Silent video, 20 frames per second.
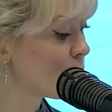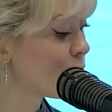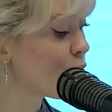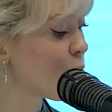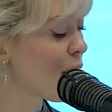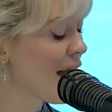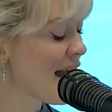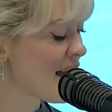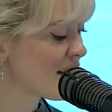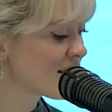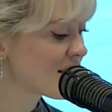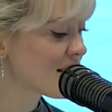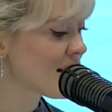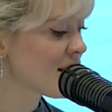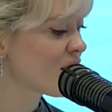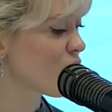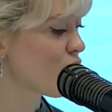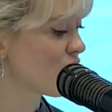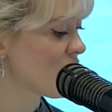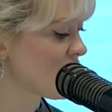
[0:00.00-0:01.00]
no, Ed's
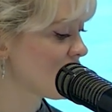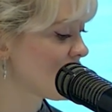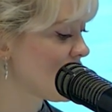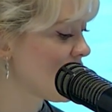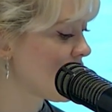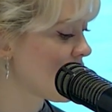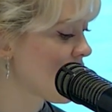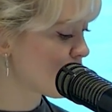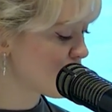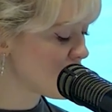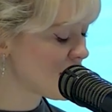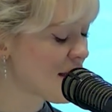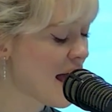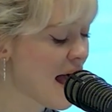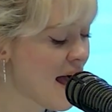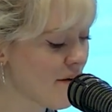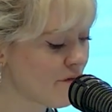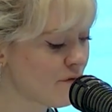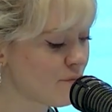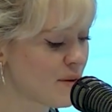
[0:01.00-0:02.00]
stage is rotating, and we'd
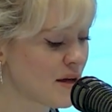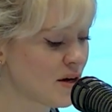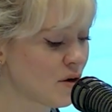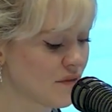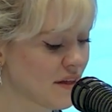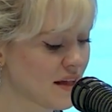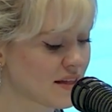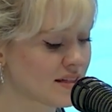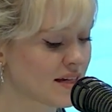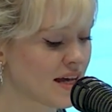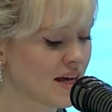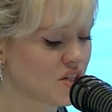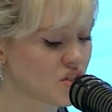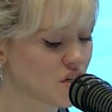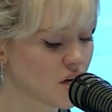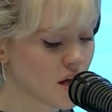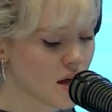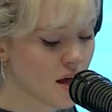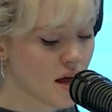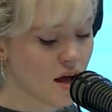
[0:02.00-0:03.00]
have been on that stage